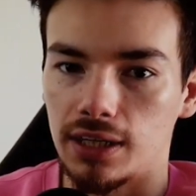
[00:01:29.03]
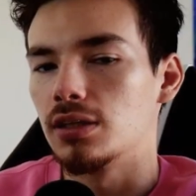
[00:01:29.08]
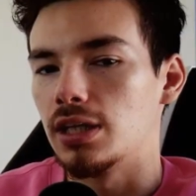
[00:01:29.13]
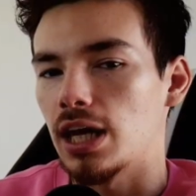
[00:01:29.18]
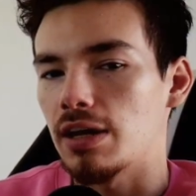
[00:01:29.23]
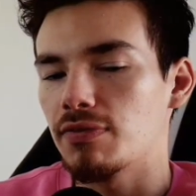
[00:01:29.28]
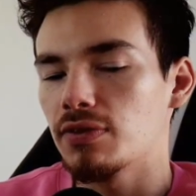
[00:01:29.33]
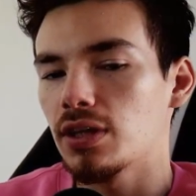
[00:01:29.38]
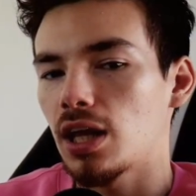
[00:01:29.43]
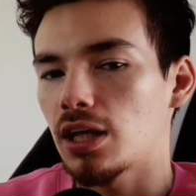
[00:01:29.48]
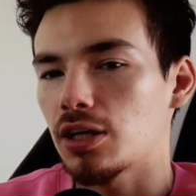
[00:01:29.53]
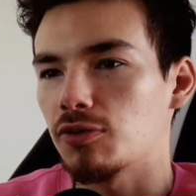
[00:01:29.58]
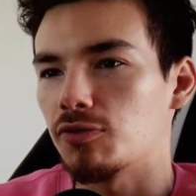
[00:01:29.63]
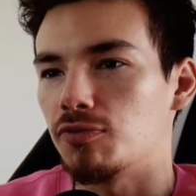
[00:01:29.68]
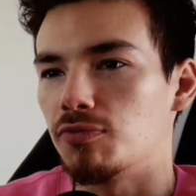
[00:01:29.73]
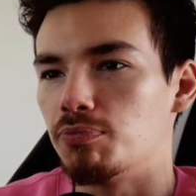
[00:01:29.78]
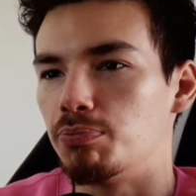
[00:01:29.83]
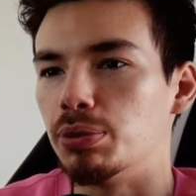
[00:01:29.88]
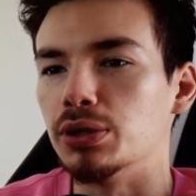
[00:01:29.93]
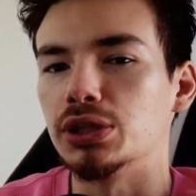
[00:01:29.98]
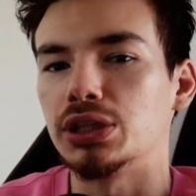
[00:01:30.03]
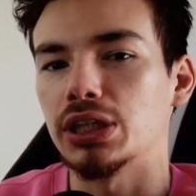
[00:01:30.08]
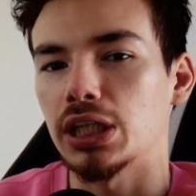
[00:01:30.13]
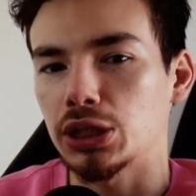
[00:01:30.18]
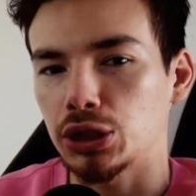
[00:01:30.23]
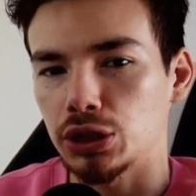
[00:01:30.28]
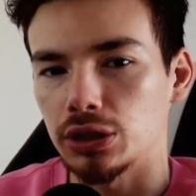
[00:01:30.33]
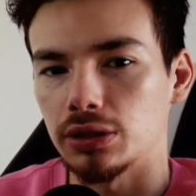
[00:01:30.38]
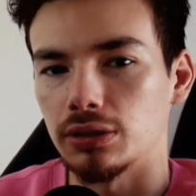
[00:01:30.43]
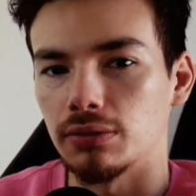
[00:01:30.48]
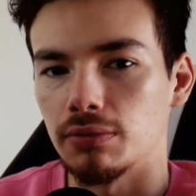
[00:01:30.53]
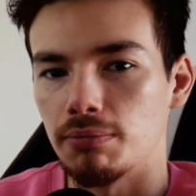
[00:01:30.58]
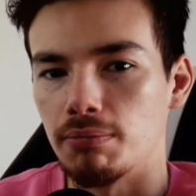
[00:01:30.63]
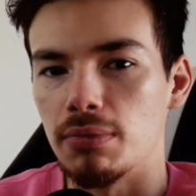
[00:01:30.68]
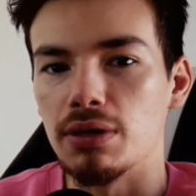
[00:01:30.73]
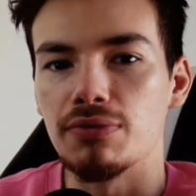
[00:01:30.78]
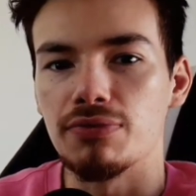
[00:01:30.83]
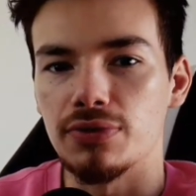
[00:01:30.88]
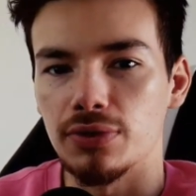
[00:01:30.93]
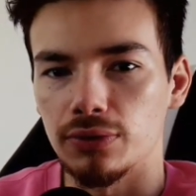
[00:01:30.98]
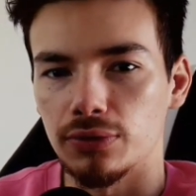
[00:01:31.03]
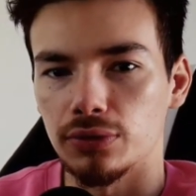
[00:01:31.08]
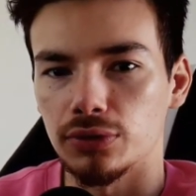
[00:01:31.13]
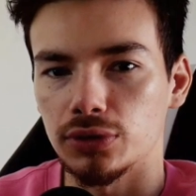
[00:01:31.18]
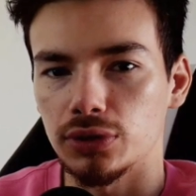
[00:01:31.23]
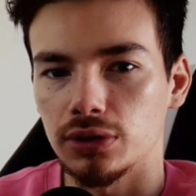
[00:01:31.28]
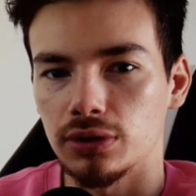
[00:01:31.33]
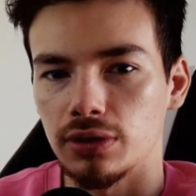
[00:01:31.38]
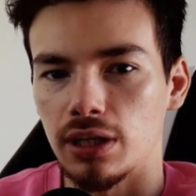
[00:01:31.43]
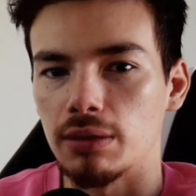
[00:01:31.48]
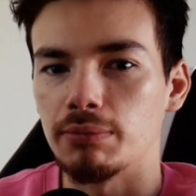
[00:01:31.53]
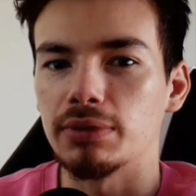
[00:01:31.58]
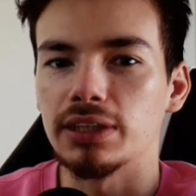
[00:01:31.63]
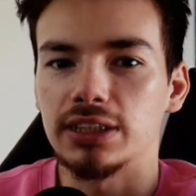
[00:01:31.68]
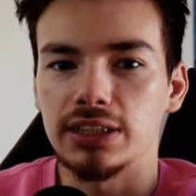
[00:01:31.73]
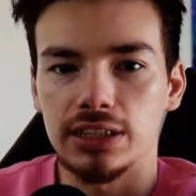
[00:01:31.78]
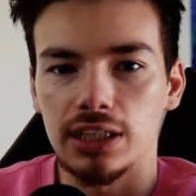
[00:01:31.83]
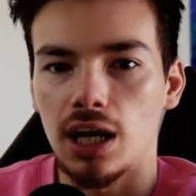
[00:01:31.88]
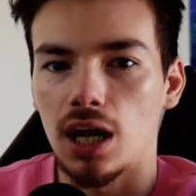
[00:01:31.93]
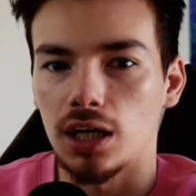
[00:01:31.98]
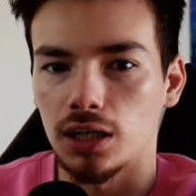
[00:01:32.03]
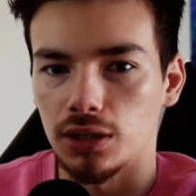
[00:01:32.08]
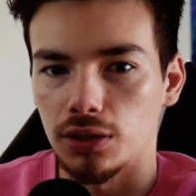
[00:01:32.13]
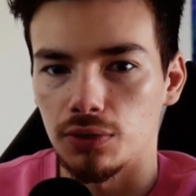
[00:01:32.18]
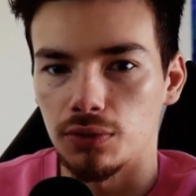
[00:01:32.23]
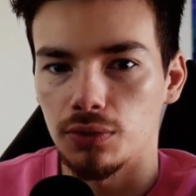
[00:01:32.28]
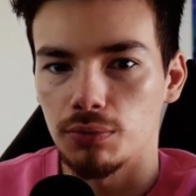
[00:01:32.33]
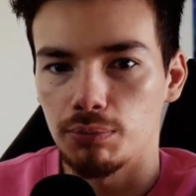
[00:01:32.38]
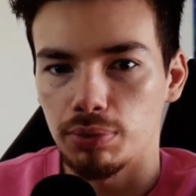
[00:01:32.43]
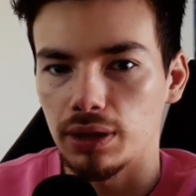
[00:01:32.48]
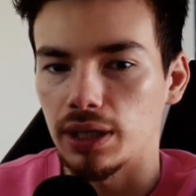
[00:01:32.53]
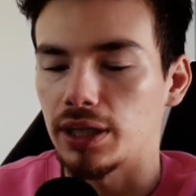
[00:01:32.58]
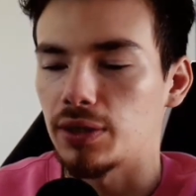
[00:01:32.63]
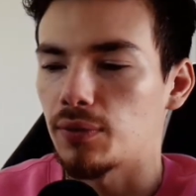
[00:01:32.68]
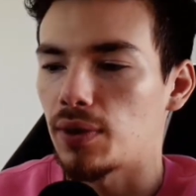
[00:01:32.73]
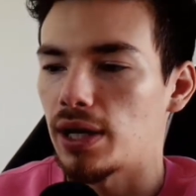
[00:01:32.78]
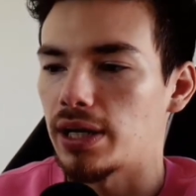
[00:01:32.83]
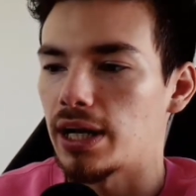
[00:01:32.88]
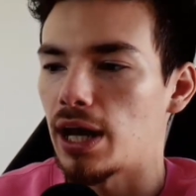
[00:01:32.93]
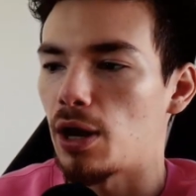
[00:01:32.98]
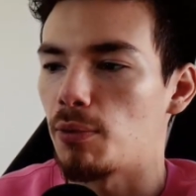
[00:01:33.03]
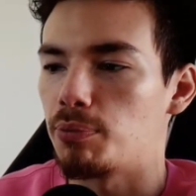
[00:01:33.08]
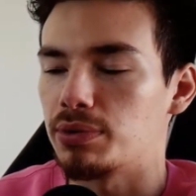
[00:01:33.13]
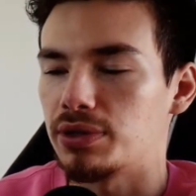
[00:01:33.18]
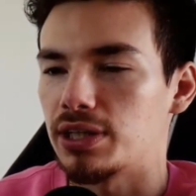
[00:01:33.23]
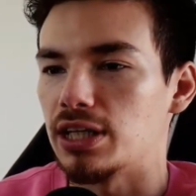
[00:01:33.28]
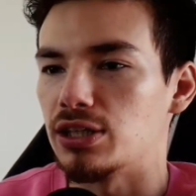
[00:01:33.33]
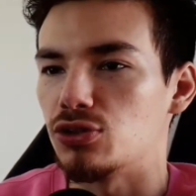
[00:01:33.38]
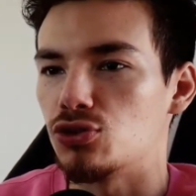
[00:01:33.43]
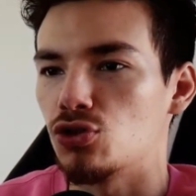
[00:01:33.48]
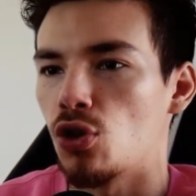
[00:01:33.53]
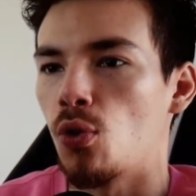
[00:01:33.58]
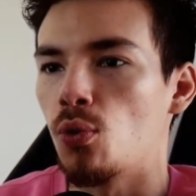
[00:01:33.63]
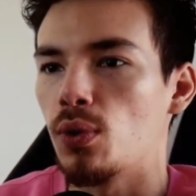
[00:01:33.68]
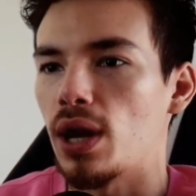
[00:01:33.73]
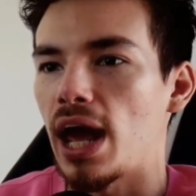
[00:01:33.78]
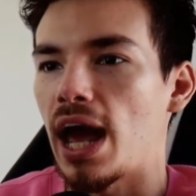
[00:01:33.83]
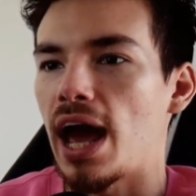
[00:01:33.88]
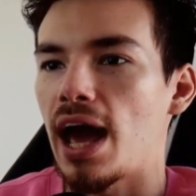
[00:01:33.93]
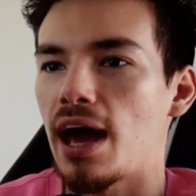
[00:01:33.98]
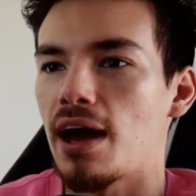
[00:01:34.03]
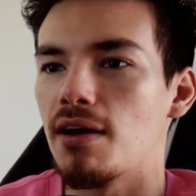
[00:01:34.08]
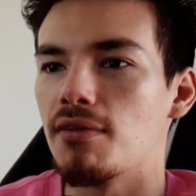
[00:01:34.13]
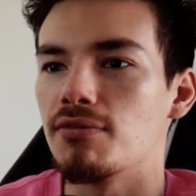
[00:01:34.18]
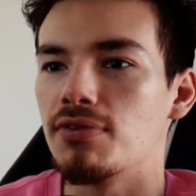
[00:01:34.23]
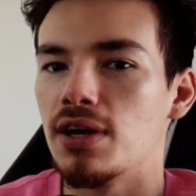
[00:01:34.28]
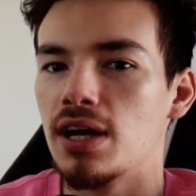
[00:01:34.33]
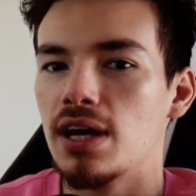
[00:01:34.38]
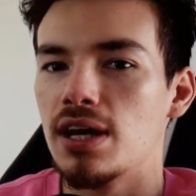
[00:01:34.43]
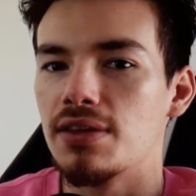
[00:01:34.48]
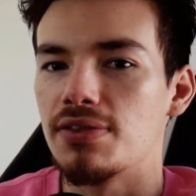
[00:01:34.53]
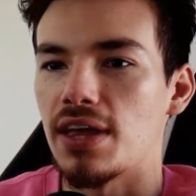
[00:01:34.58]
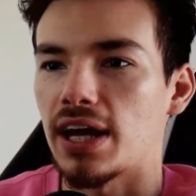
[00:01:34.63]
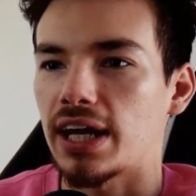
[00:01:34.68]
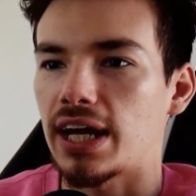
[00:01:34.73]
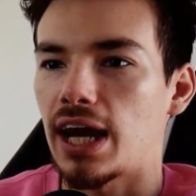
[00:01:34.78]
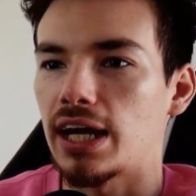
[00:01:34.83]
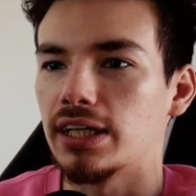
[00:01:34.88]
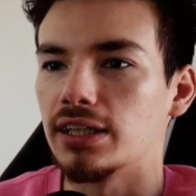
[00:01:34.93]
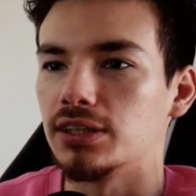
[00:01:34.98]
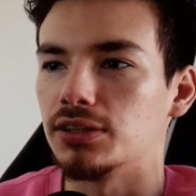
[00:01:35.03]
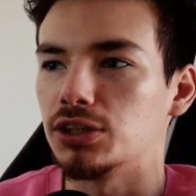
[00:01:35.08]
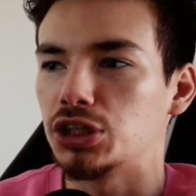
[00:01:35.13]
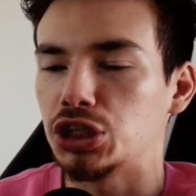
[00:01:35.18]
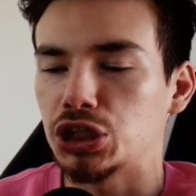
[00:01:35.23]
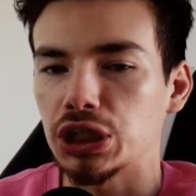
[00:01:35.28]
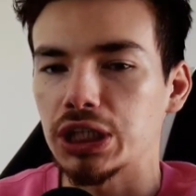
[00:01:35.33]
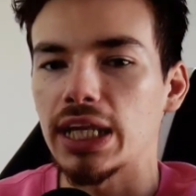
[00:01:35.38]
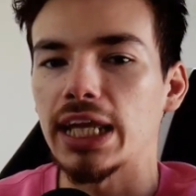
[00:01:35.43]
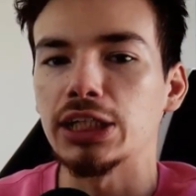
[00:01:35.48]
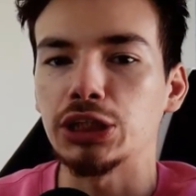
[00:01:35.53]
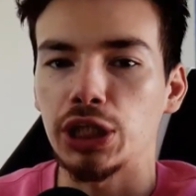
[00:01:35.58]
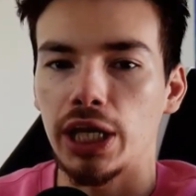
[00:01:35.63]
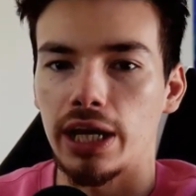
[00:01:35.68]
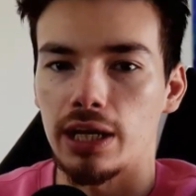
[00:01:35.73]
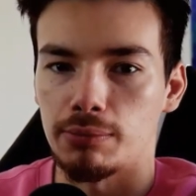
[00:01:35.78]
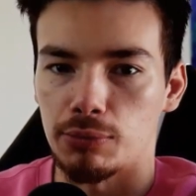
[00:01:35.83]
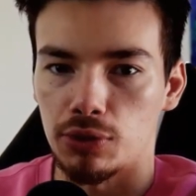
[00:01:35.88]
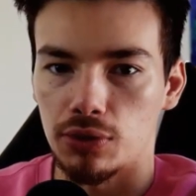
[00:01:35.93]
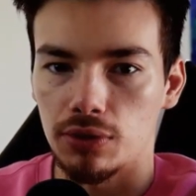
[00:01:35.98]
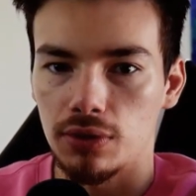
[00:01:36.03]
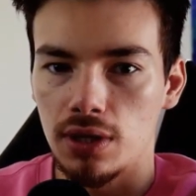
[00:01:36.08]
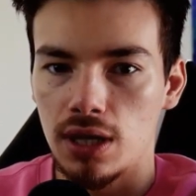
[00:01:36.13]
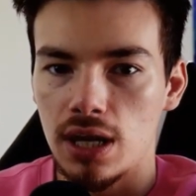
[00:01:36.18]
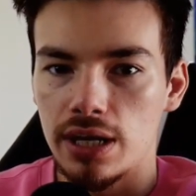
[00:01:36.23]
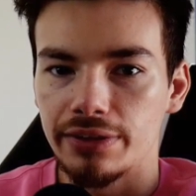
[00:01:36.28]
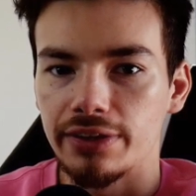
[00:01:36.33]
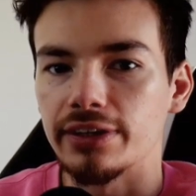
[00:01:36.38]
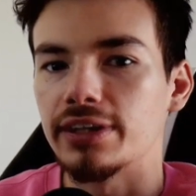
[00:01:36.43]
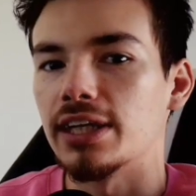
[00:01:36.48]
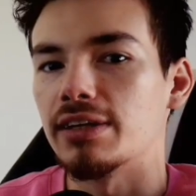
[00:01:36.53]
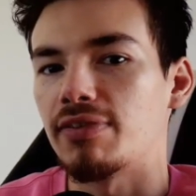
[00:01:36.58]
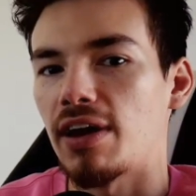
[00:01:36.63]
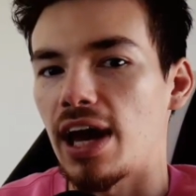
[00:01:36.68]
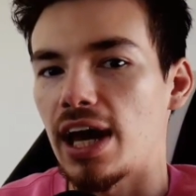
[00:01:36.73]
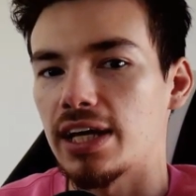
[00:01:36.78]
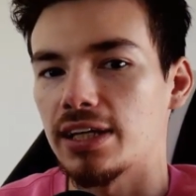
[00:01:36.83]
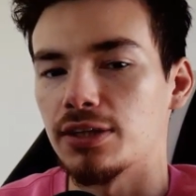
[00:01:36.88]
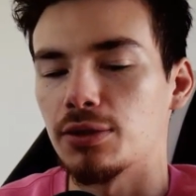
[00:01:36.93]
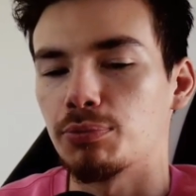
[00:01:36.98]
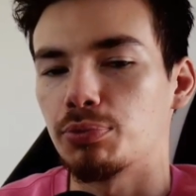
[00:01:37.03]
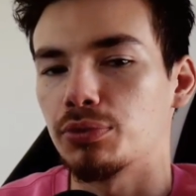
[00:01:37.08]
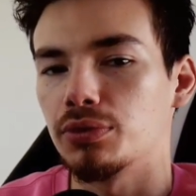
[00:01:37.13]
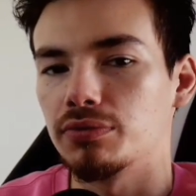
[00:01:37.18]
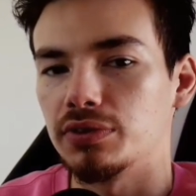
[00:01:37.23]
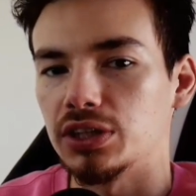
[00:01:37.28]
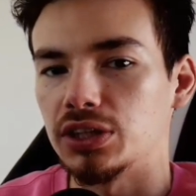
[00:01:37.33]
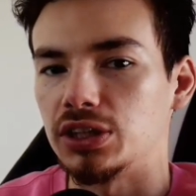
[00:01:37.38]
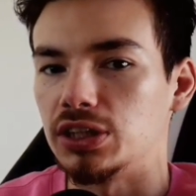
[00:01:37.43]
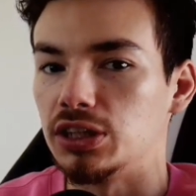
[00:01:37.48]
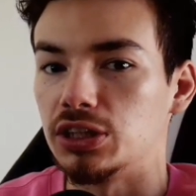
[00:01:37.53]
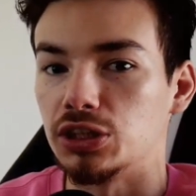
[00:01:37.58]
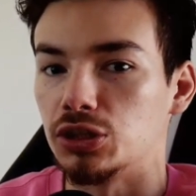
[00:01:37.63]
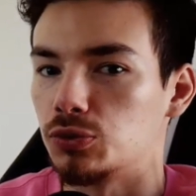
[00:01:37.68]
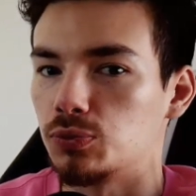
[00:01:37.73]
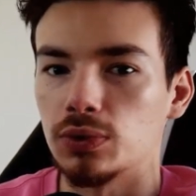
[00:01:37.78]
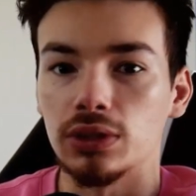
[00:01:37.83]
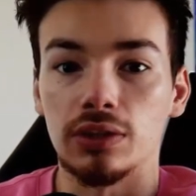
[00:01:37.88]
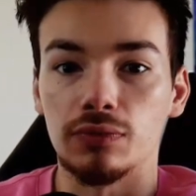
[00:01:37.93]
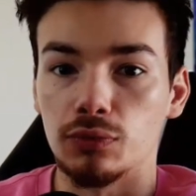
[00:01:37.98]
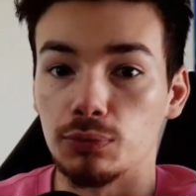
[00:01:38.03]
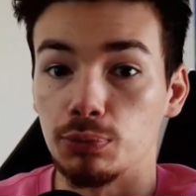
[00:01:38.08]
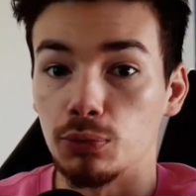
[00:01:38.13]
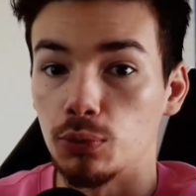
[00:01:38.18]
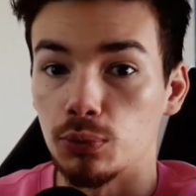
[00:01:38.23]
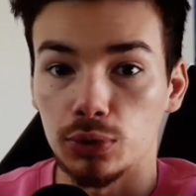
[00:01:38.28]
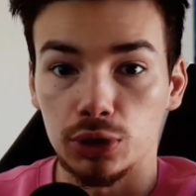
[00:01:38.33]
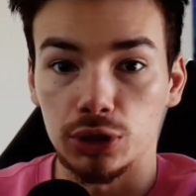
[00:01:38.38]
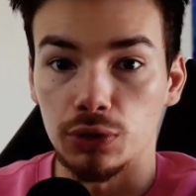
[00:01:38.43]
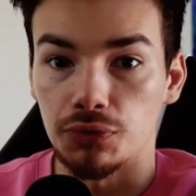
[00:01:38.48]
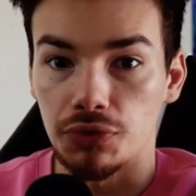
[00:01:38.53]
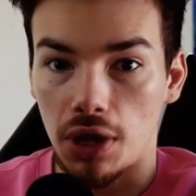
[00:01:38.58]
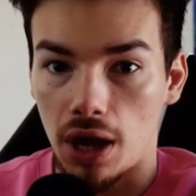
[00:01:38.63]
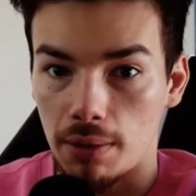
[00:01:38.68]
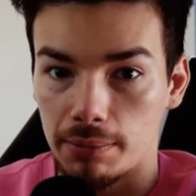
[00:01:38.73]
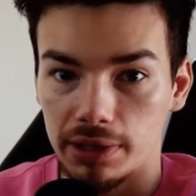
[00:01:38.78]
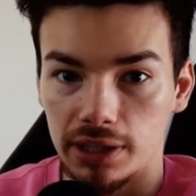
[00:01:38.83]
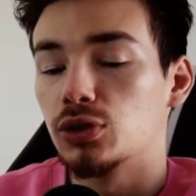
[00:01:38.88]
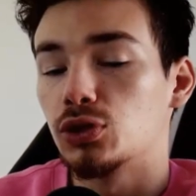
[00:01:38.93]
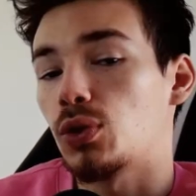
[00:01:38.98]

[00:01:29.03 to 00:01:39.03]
They have a lot of possession midfielders, namely Thiago, playing right now, but they don't have that kind of sledgehammer that they've had in the previous seasons when Liverpool were so dominant.